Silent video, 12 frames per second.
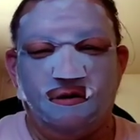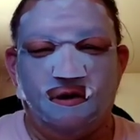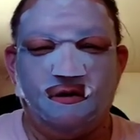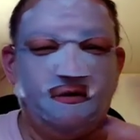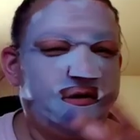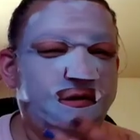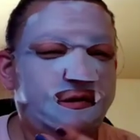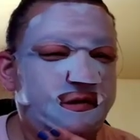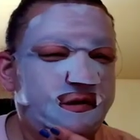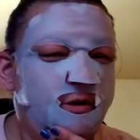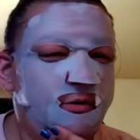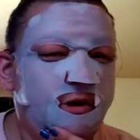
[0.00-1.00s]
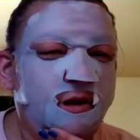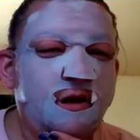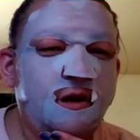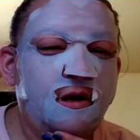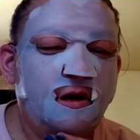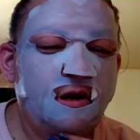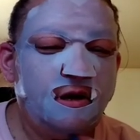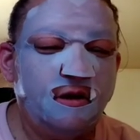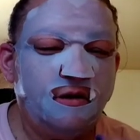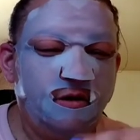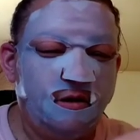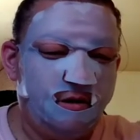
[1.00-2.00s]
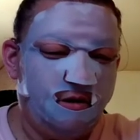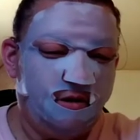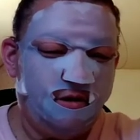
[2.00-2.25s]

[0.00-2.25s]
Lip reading: let this soak in,